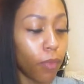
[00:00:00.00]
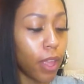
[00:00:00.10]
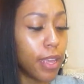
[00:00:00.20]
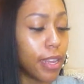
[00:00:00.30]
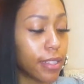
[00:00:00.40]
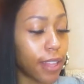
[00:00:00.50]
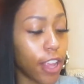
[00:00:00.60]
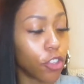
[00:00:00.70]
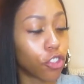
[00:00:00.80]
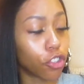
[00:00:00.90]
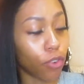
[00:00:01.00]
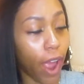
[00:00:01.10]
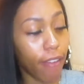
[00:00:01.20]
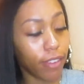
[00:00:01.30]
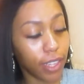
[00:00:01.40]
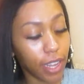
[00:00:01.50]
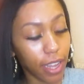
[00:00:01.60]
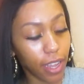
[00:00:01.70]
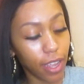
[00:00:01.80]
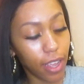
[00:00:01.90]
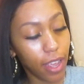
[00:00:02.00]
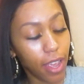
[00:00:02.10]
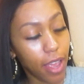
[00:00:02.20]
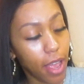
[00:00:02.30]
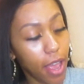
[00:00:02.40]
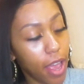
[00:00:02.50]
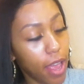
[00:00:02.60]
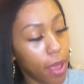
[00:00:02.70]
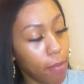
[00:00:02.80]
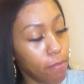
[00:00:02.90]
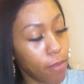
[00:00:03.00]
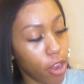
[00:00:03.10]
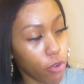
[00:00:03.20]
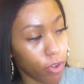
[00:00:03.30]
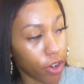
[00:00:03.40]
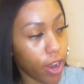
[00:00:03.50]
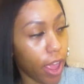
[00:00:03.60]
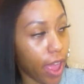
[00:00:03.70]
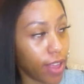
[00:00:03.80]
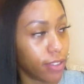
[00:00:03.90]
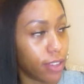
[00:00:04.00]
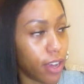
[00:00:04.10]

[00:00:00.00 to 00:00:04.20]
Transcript: It is a traveling mirror. It has